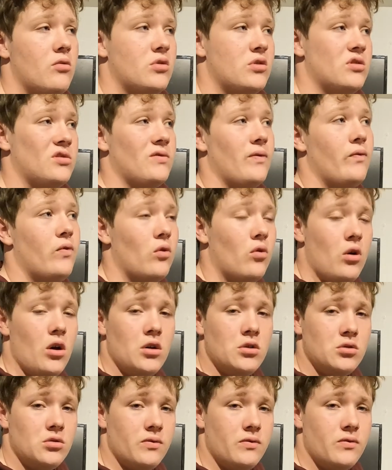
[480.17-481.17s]
which is a
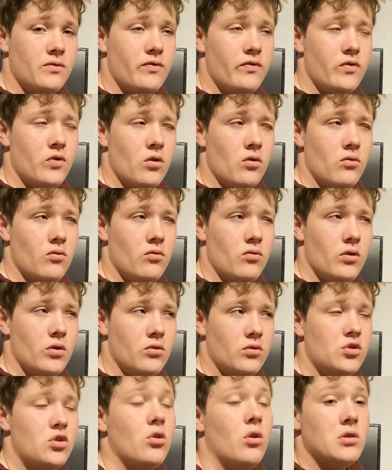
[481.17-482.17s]
400-foot
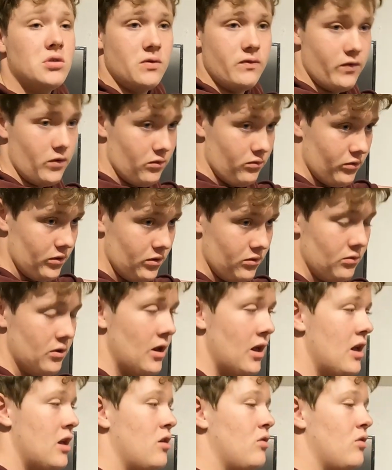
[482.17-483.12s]
reel, 200-foot reel,